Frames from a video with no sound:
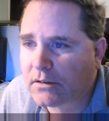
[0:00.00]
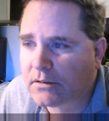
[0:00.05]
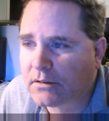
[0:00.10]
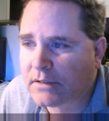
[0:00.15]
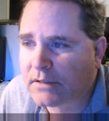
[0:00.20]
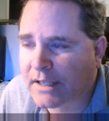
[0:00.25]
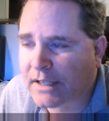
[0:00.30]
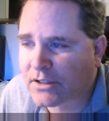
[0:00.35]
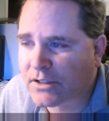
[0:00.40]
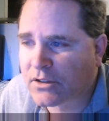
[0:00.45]

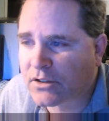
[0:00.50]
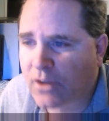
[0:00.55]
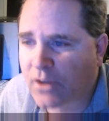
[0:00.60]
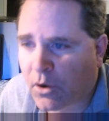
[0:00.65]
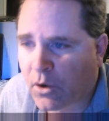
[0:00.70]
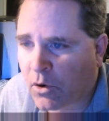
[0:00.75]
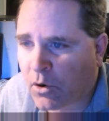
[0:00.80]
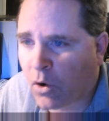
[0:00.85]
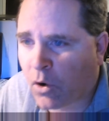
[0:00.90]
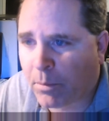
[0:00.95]
That's the
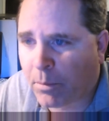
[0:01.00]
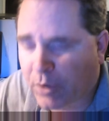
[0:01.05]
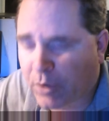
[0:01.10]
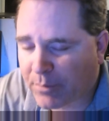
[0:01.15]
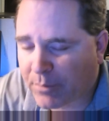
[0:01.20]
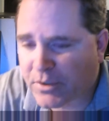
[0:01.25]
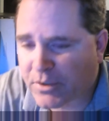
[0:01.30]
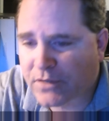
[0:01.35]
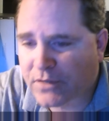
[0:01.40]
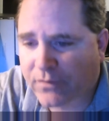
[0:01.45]
whole
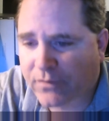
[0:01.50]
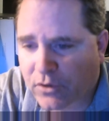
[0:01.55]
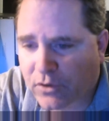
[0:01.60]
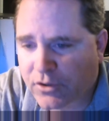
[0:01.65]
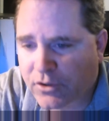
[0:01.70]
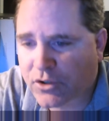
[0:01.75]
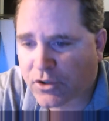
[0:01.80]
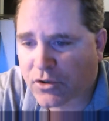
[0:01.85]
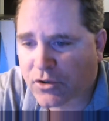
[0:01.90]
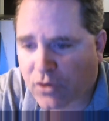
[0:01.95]
purpose for
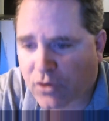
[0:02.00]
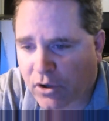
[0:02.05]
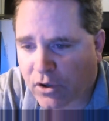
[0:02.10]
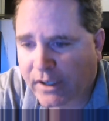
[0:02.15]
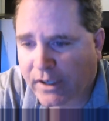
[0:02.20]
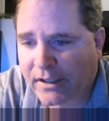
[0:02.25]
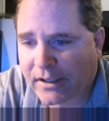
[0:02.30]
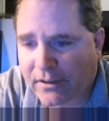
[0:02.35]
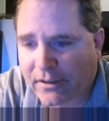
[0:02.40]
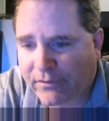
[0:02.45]

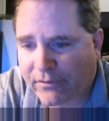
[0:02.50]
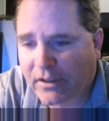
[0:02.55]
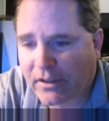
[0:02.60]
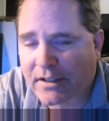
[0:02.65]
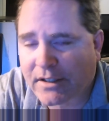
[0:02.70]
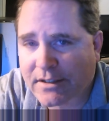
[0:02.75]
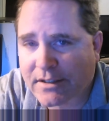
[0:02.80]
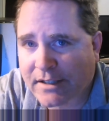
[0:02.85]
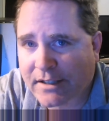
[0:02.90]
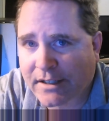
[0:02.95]
destroying the
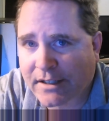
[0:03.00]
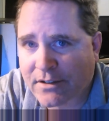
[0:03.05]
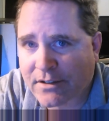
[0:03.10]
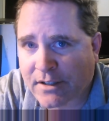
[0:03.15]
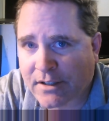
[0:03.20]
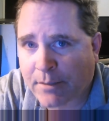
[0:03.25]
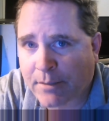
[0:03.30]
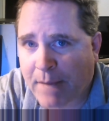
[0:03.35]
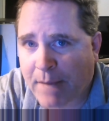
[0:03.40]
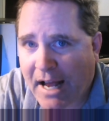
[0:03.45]
Philistines
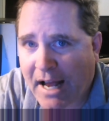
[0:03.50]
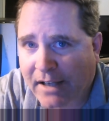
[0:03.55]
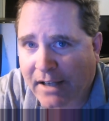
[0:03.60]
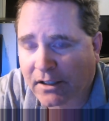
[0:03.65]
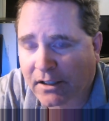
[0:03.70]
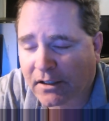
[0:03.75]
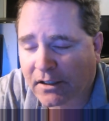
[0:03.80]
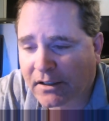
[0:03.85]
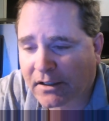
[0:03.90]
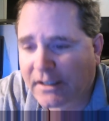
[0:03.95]
in the
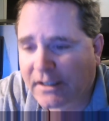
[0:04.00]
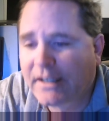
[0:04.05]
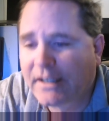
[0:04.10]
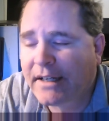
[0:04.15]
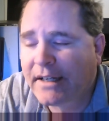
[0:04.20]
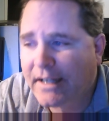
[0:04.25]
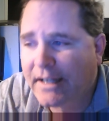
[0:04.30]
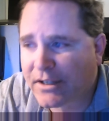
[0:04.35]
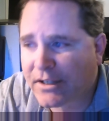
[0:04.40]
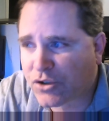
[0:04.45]
battle
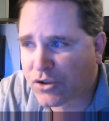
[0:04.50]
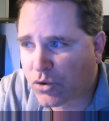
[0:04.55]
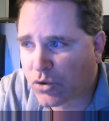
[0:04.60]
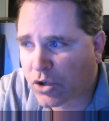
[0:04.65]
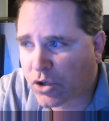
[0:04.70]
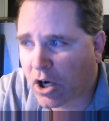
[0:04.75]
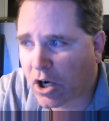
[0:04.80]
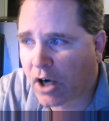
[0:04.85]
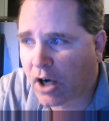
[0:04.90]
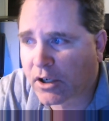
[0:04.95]
is to
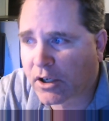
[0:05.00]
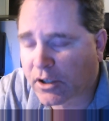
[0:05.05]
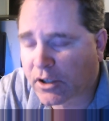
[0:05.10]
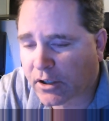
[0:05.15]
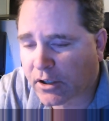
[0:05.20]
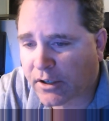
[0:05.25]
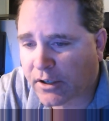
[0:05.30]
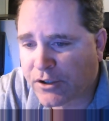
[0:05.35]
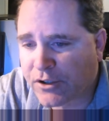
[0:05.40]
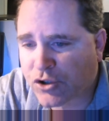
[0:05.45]

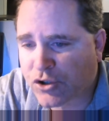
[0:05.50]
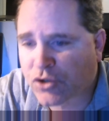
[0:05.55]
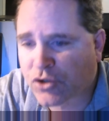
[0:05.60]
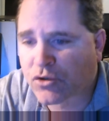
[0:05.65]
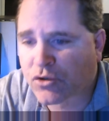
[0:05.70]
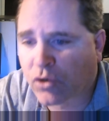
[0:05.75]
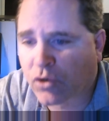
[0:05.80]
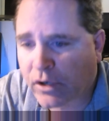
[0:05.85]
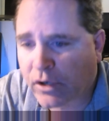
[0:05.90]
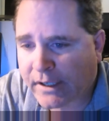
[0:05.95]
conquer and
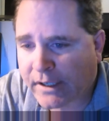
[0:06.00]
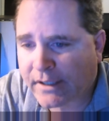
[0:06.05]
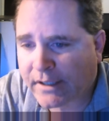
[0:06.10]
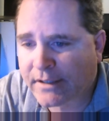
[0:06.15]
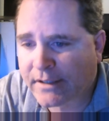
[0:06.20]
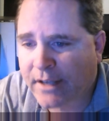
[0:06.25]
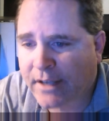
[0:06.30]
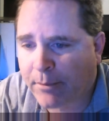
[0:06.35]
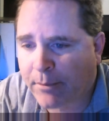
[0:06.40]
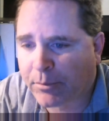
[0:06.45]
destroy the
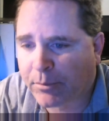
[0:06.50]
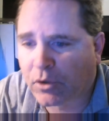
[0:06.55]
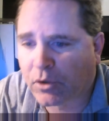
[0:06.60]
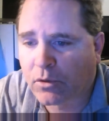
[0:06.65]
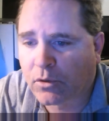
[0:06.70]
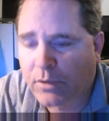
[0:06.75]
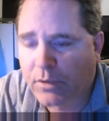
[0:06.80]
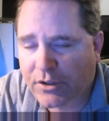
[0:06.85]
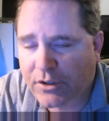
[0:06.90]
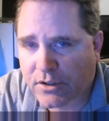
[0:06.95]

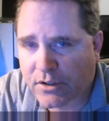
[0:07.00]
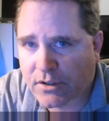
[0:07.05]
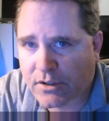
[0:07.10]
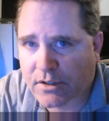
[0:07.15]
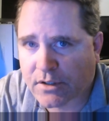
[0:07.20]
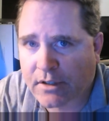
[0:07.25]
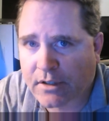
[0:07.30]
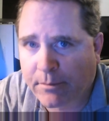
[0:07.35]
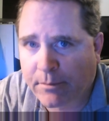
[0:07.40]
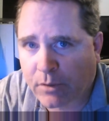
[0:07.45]
temple, which is a
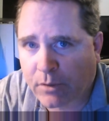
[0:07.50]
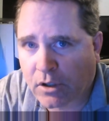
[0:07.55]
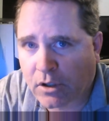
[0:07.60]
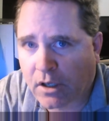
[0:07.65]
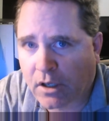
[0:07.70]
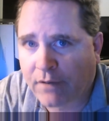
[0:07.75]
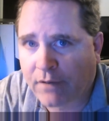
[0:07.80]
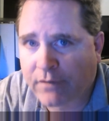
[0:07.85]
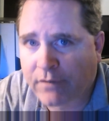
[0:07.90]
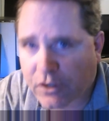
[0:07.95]
symbol
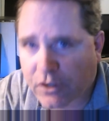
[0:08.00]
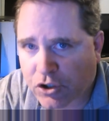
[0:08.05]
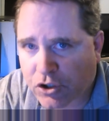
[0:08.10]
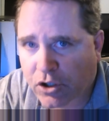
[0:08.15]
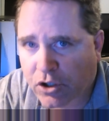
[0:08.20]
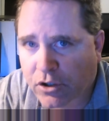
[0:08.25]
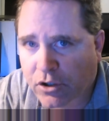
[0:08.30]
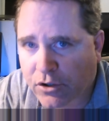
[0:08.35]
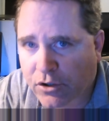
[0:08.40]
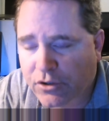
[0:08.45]
of the
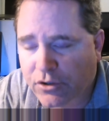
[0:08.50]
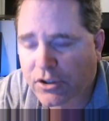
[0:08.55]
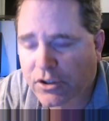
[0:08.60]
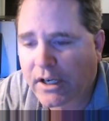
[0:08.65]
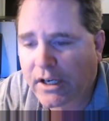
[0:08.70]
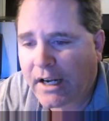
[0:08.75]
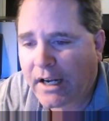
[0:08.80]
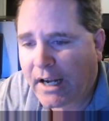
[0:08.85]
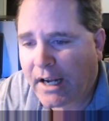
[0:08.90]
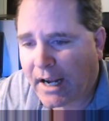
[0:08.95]
church,
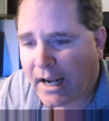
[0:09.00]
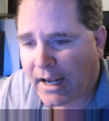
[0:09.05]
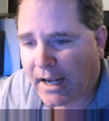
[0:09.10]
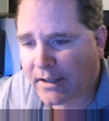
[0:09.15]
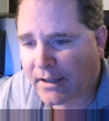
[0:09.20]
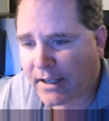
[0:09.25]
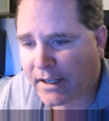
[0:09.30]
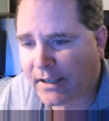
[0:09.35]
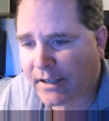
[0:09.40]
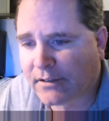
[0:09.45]

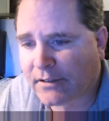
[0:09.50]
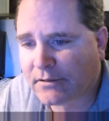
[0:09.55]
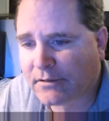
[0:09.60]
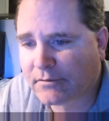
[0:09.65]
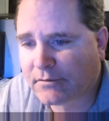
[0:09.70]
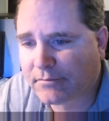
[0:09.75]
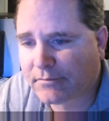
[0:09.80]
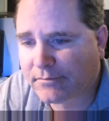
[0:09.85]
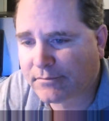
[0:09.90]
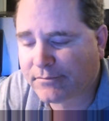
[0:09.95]
and
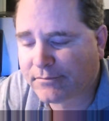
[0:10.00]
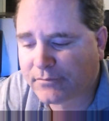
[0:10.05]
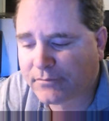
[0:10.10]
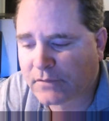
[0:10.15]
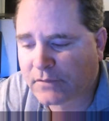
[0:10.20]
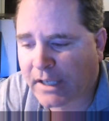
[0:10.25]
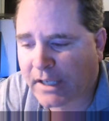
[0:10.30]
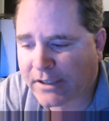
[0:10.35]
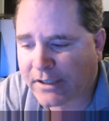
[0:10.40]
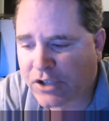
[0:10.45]
then
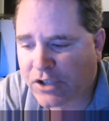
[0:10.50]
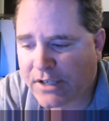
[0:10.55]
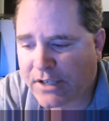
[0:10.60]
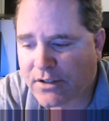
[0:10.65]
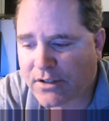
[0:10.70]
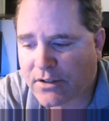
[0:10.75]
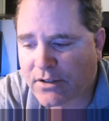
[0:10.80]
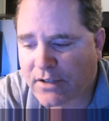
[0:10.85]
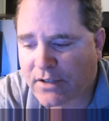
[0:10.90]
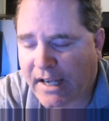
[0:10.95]
like
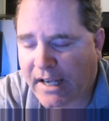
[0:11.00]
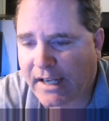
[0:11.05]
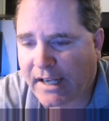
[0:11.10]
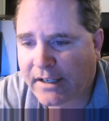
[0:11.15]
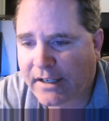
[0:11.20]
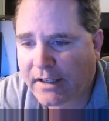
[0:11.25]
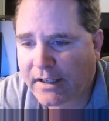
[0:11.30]
Jesus said,